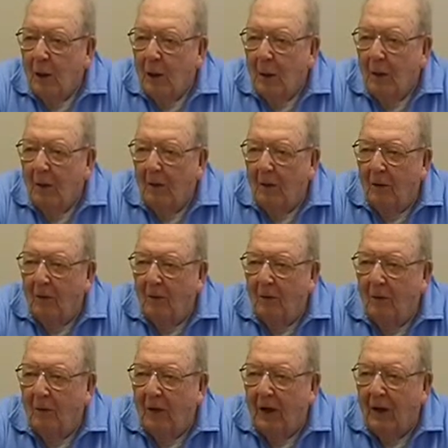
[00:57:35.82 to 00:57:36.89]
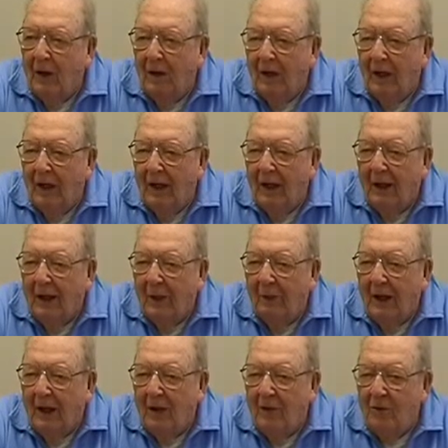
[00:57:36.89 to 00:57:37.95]
things, right? Uh, well, uh, the
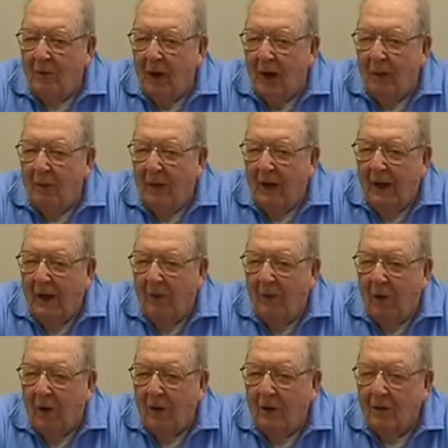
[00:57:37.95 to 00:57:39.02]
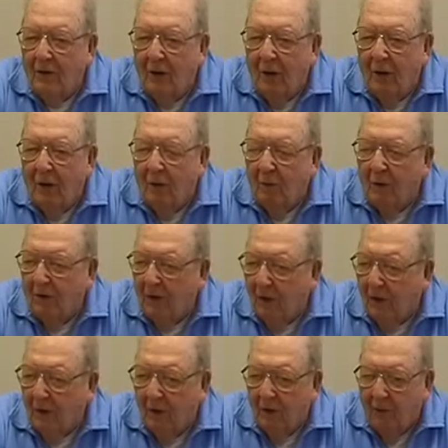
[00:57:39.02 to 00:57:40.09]
main job in Wonsan was
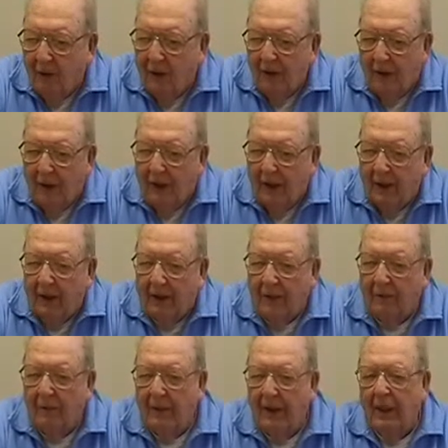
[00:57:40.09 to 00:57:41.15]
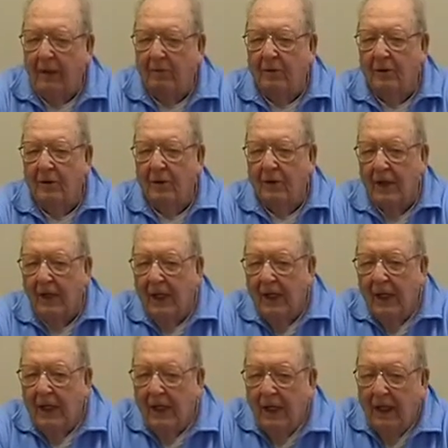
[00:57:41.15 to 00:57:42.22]
not towing things. It, it was
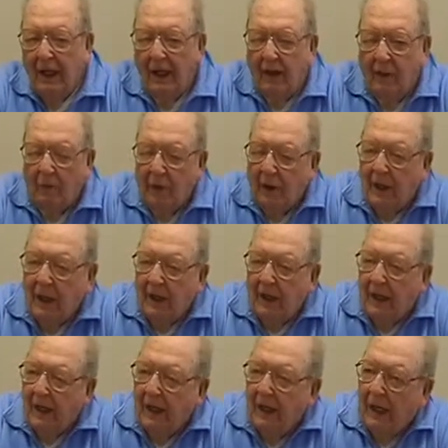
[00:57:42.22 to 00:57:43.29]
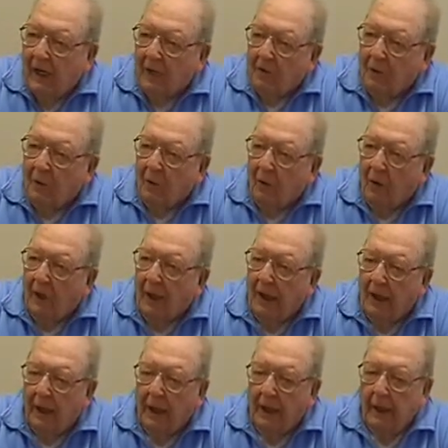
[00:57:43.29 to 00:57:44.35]
uh, really
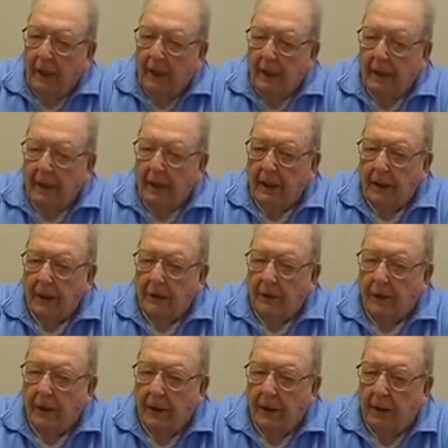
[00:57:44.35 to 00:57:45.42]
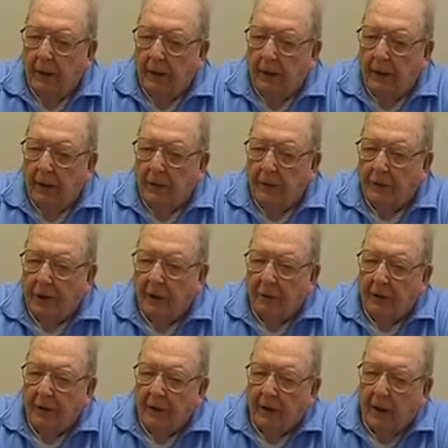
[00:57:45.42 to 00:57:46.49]
escorting these uh,
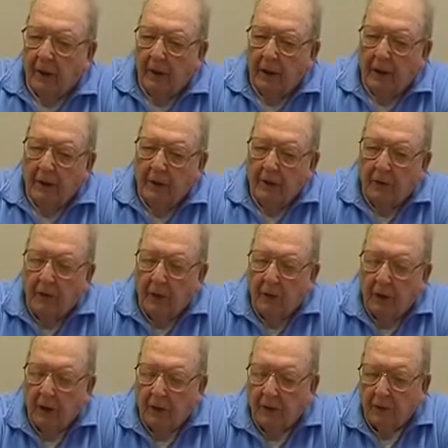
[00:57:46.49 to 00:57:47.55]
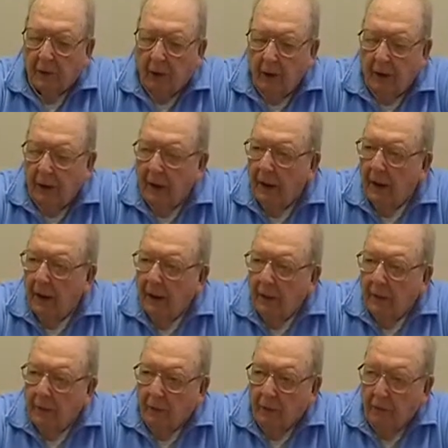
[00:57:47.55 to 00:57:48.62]
ships that come into Wonsan
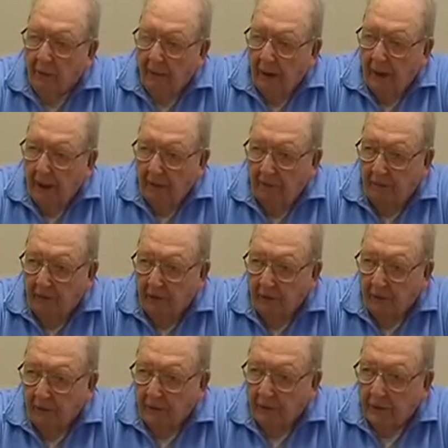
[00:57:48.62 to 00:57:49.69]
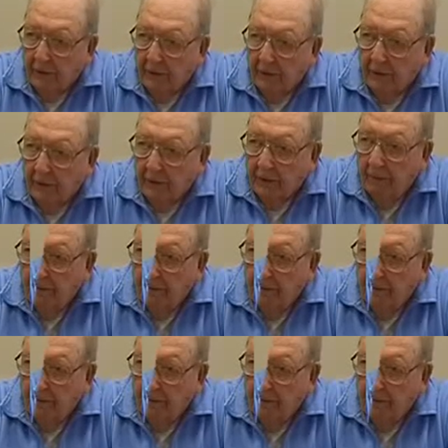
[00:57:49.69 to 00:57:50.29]
through the minefields. Uh-huh.